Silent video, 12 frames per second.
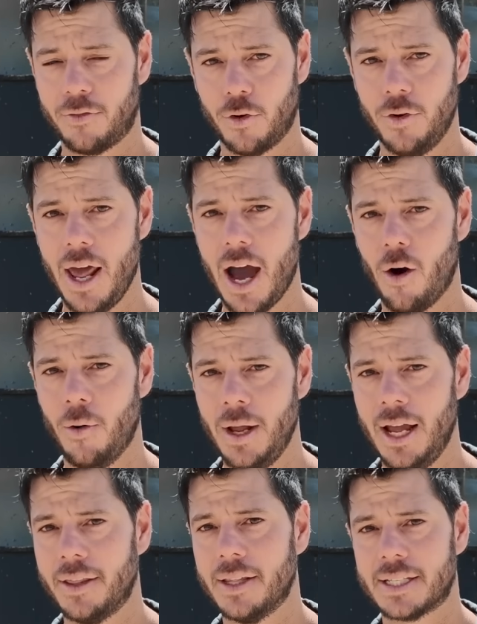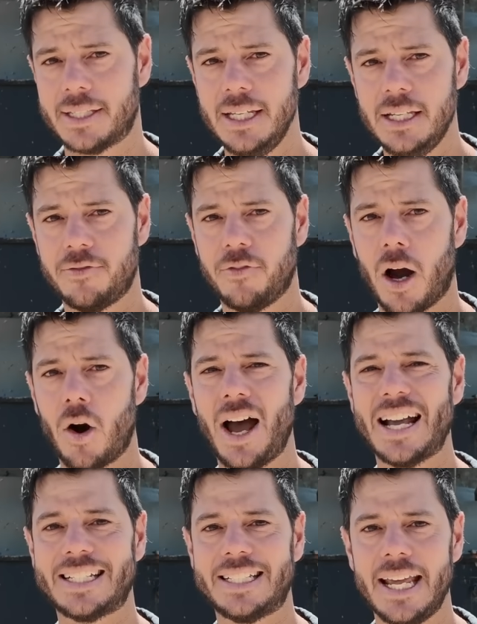For now, the ceasefire
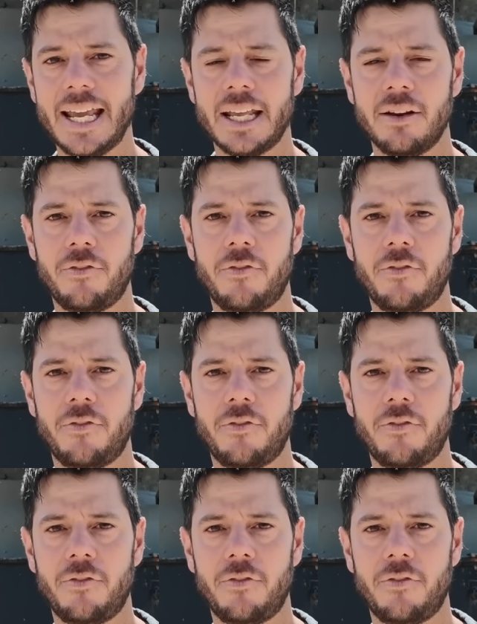has taken